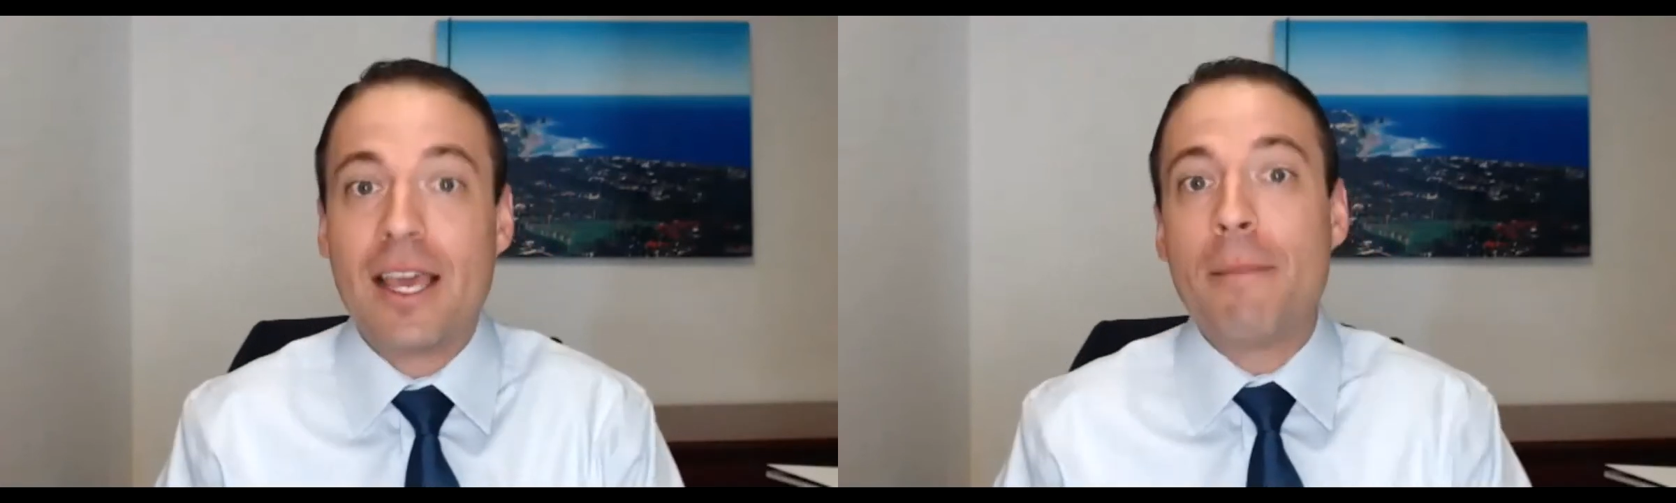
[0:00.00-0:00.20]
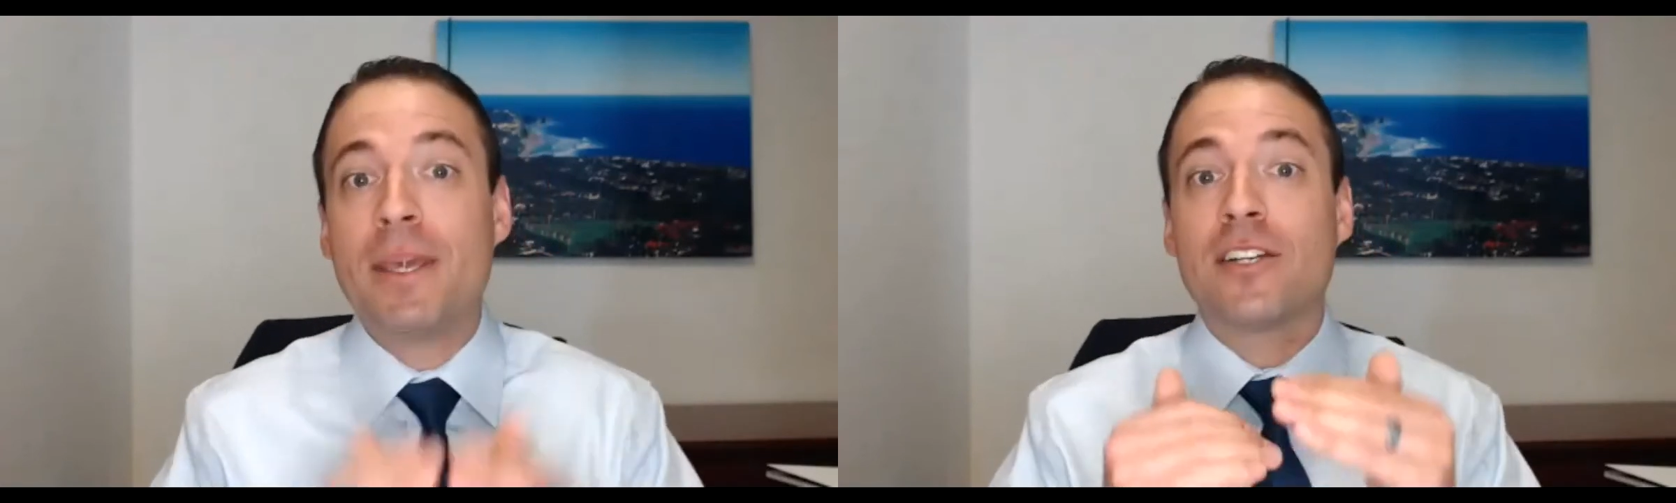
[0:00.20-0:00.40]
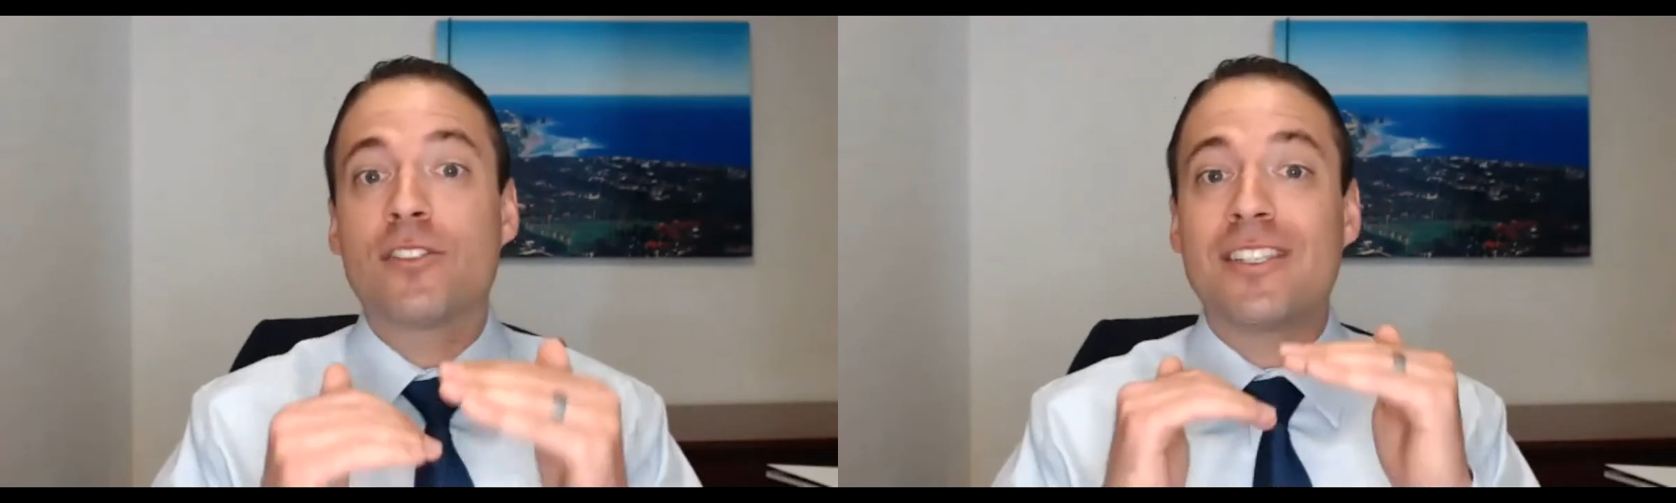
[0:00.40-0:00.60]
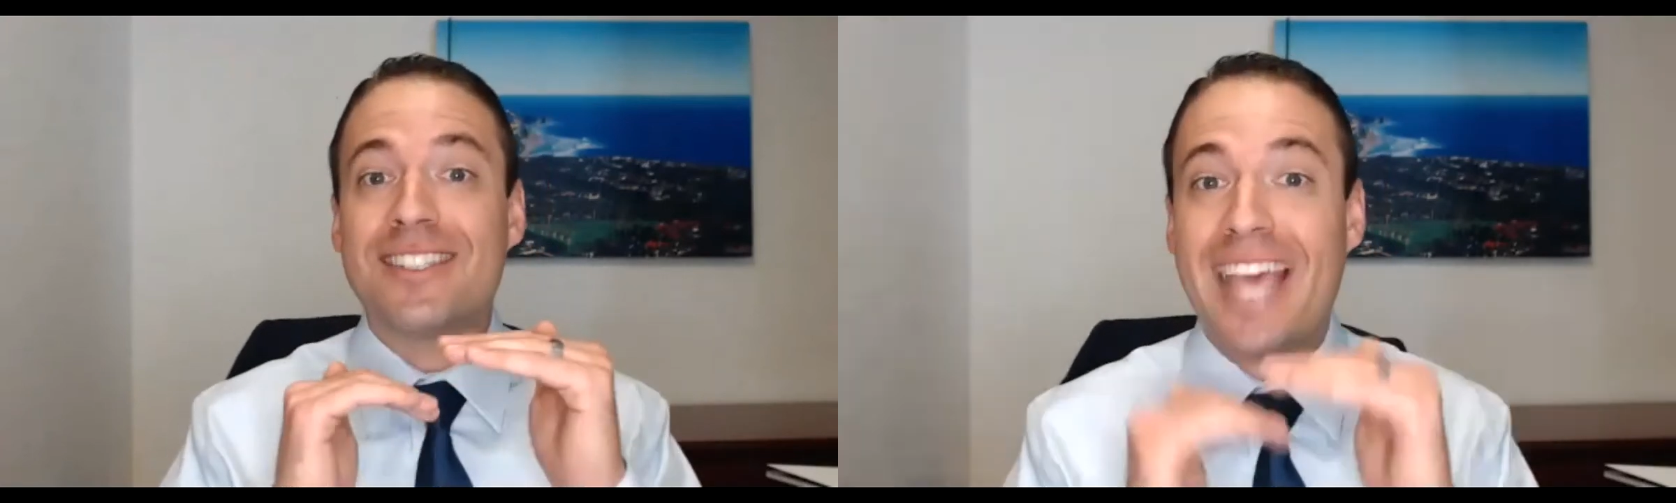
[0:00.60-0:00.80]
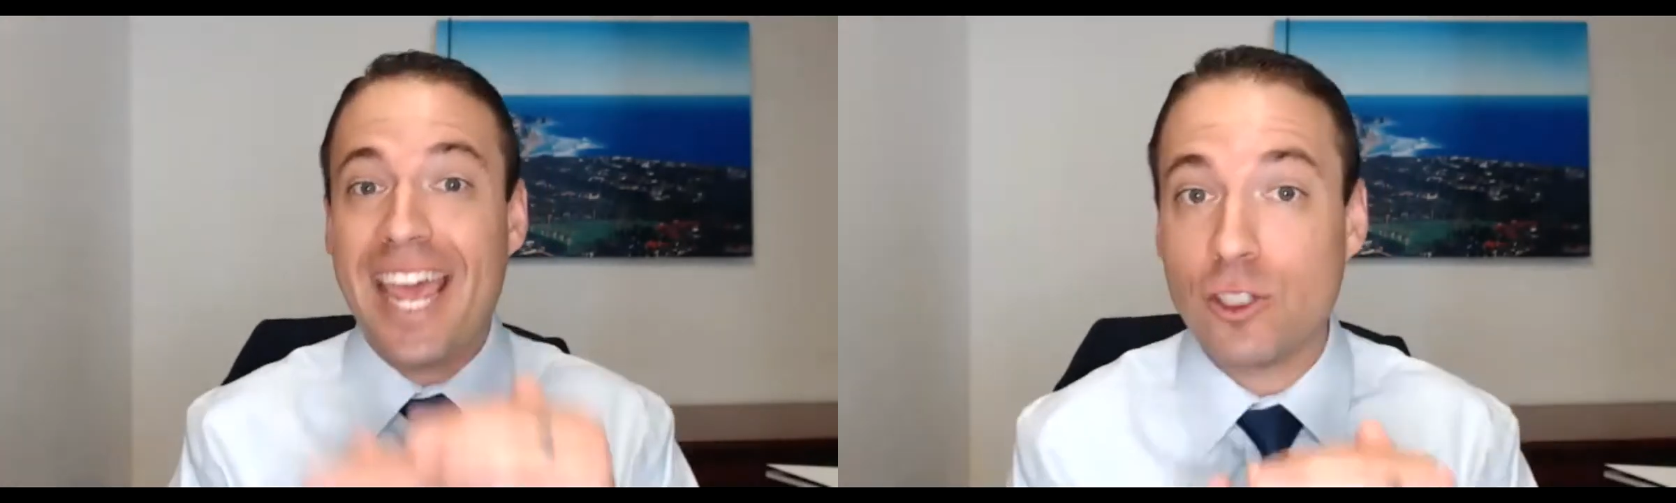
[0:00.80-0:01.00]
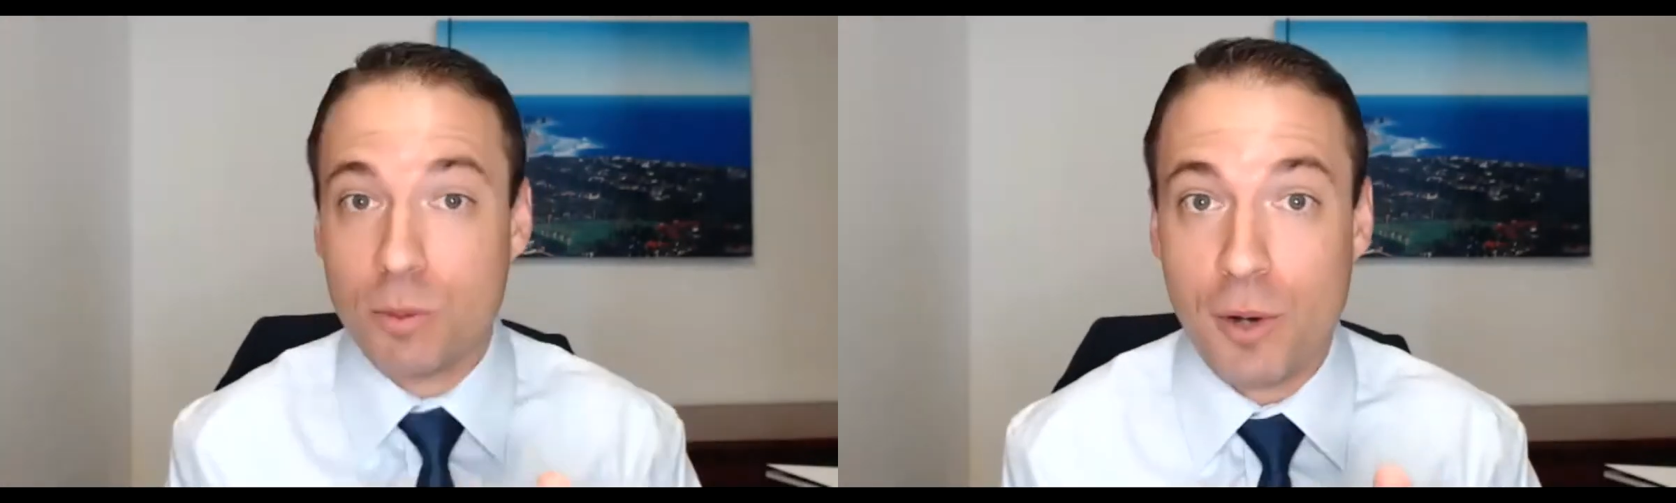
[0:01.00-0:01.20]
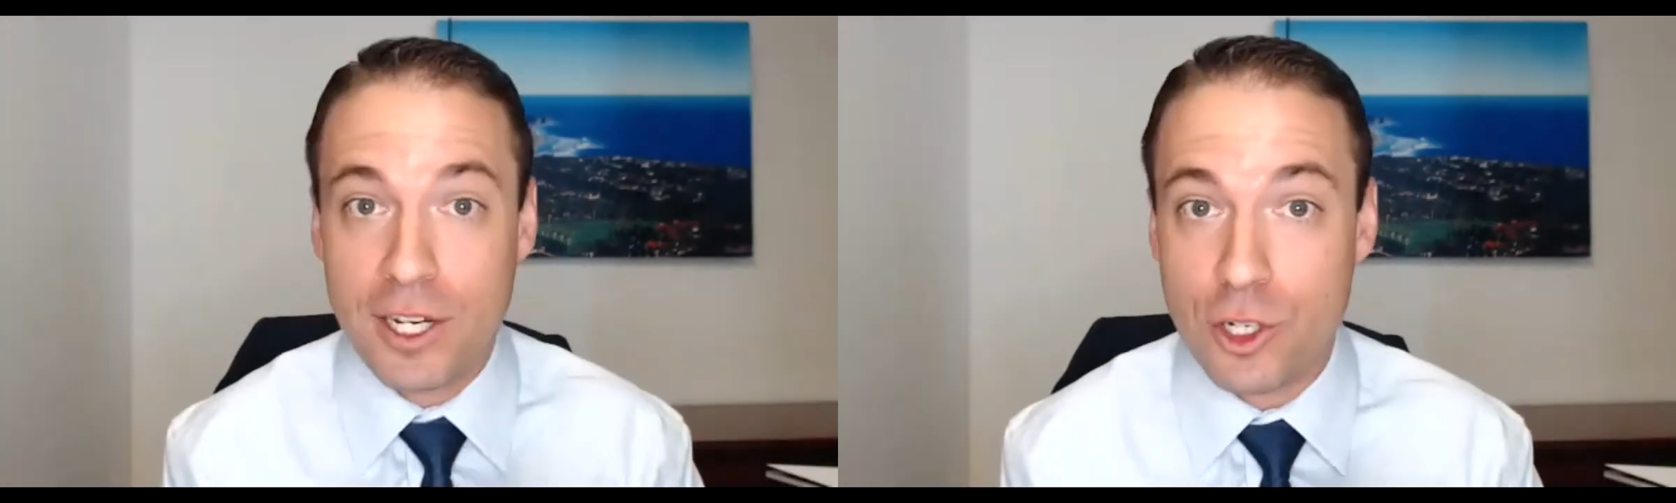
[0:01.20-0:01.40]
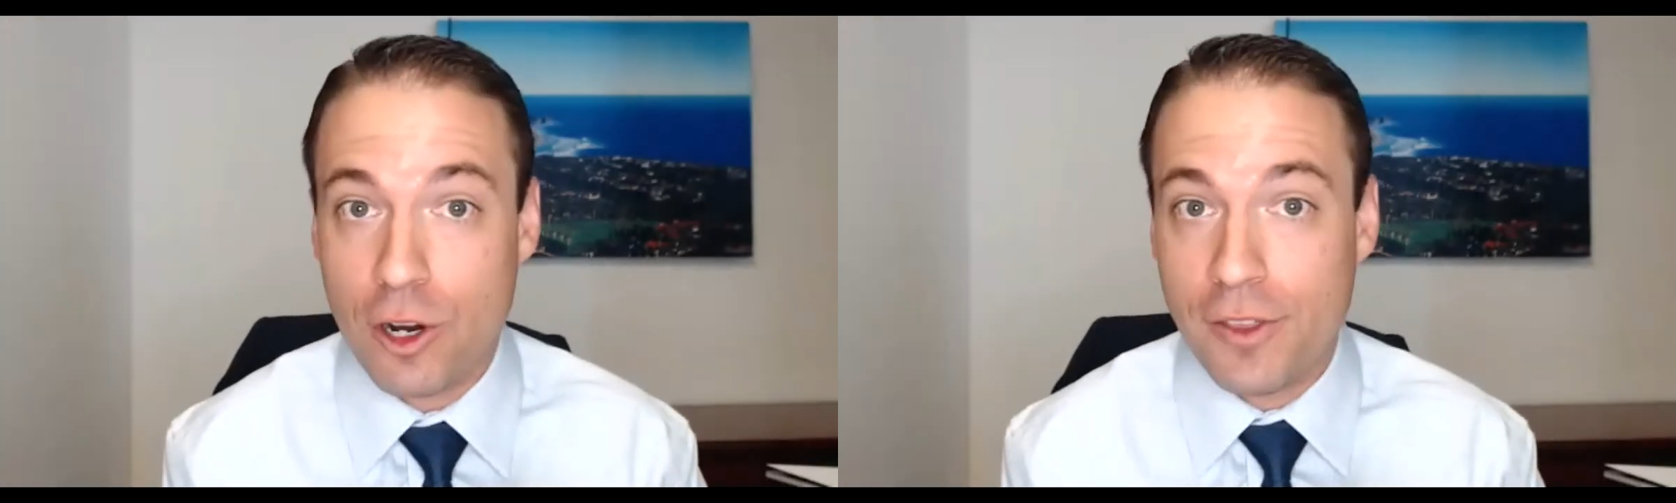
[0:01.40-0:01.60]
Because the sales
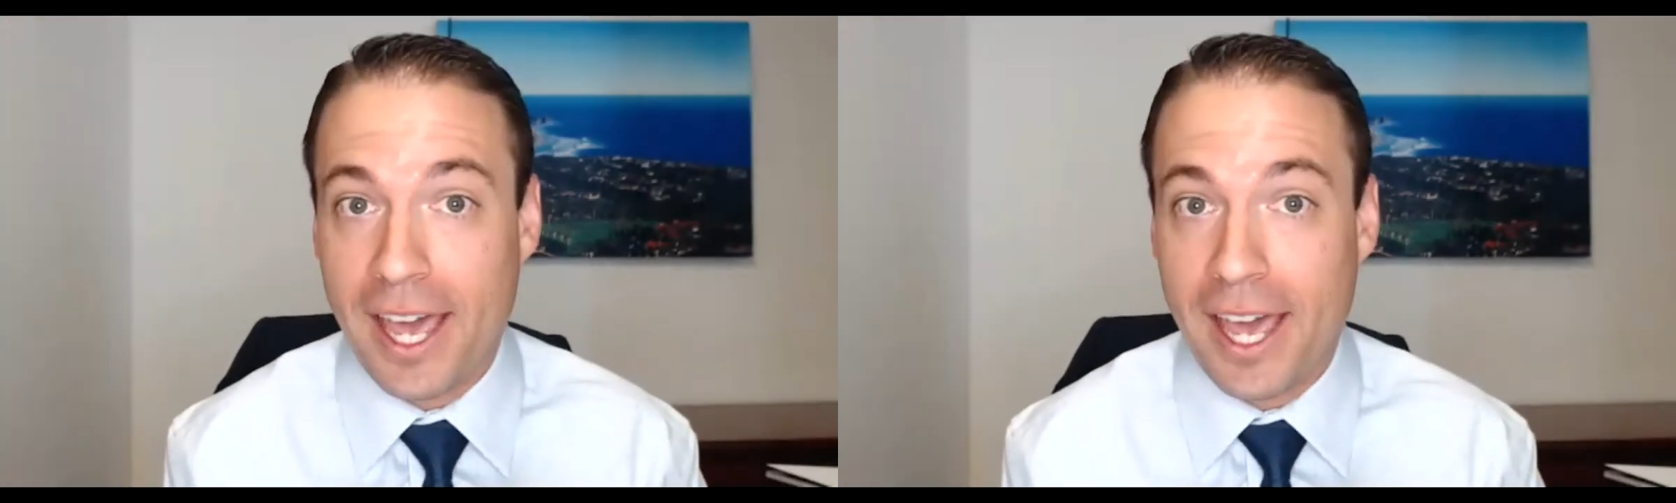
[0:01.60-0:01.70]
pressure on